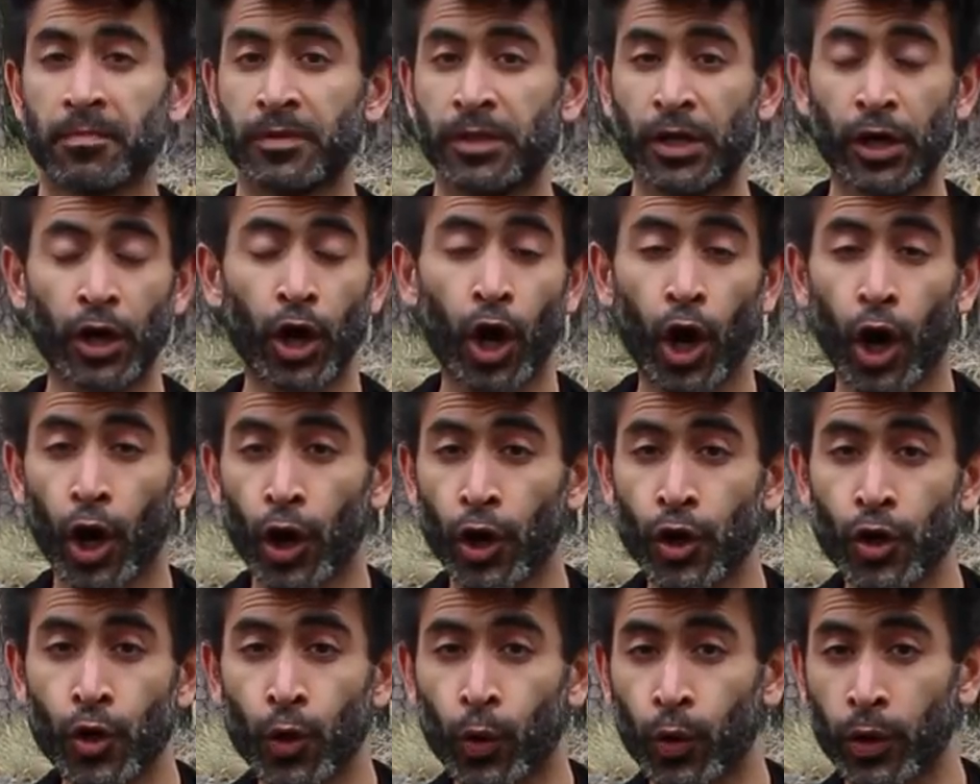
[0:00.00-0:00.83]
There
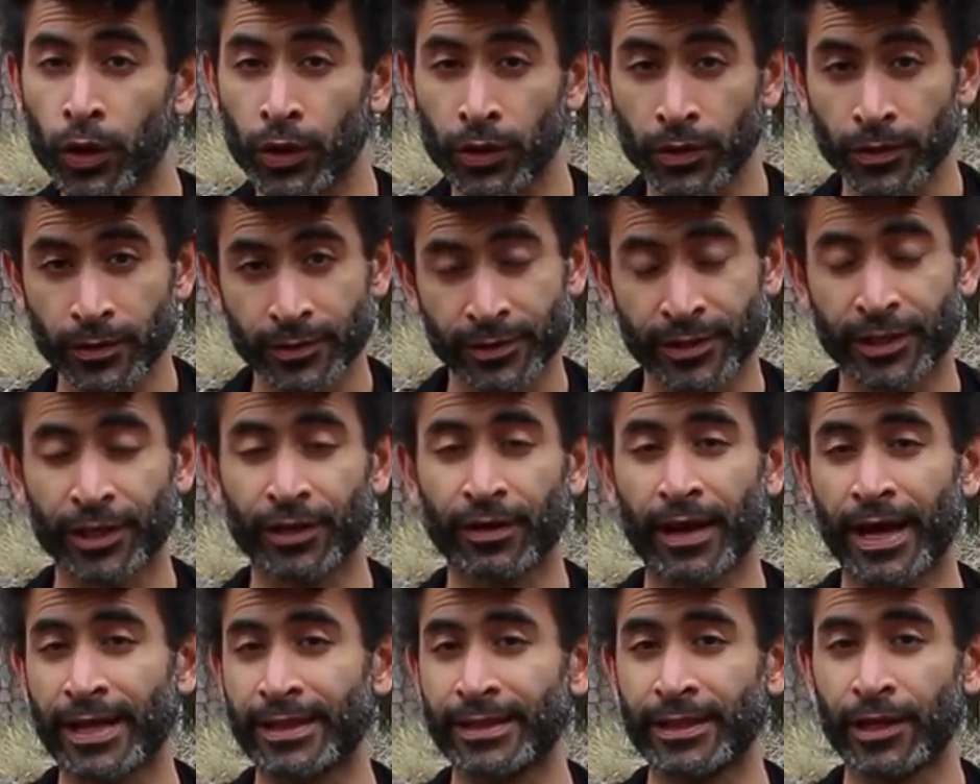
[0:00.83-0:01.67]
are no girls
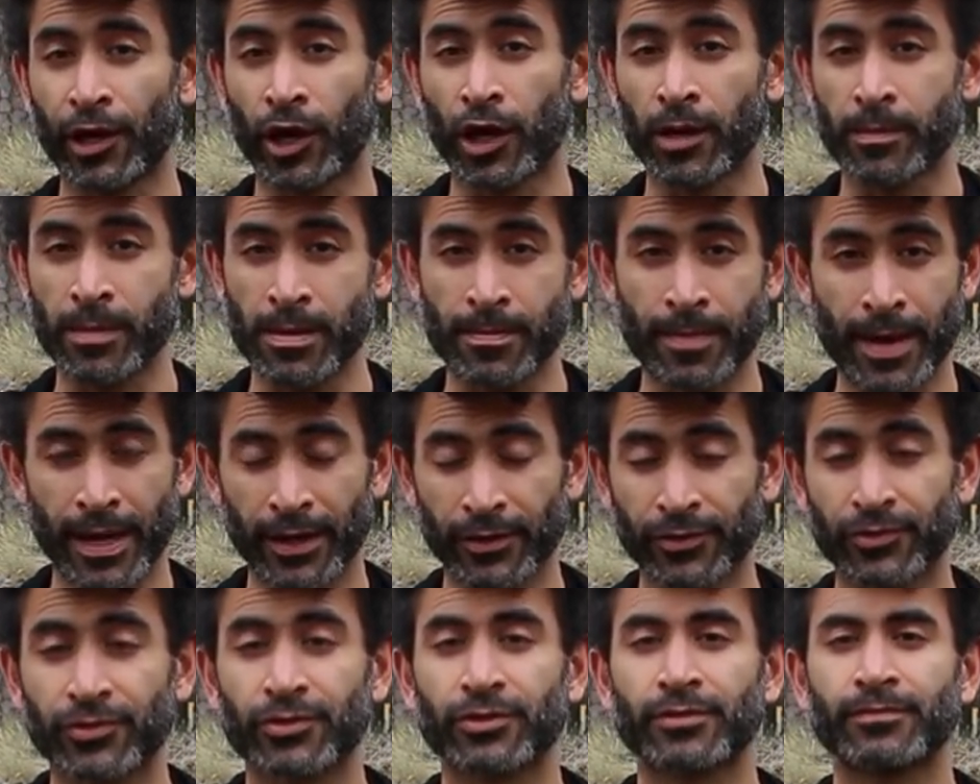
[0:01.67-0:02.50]
here at the army
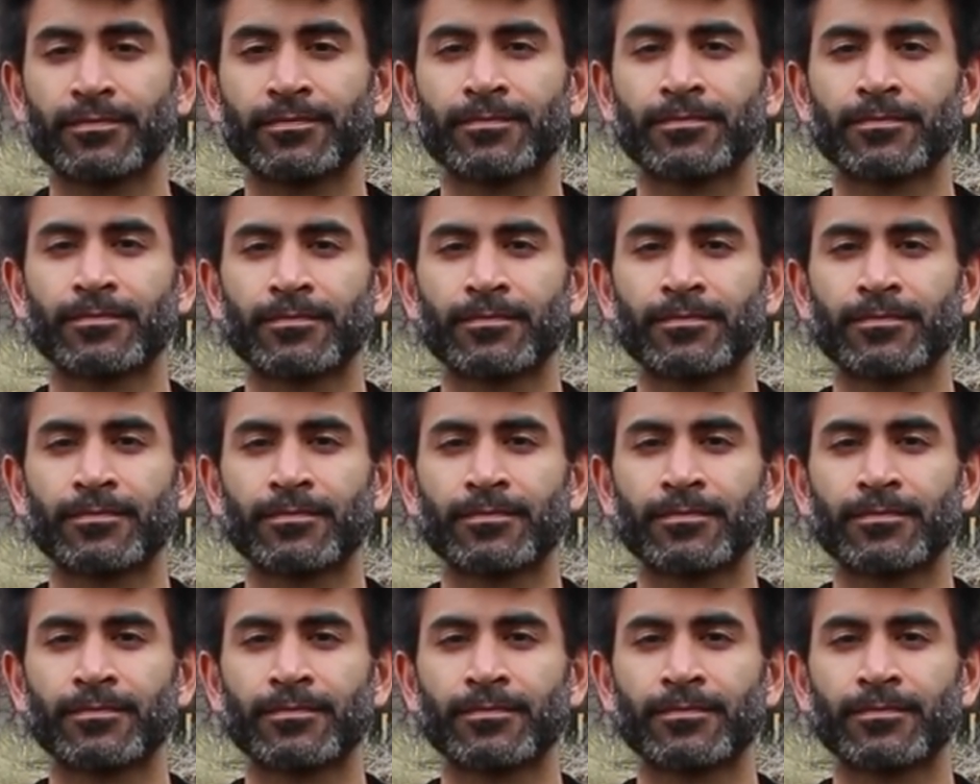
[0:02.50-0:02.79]
base.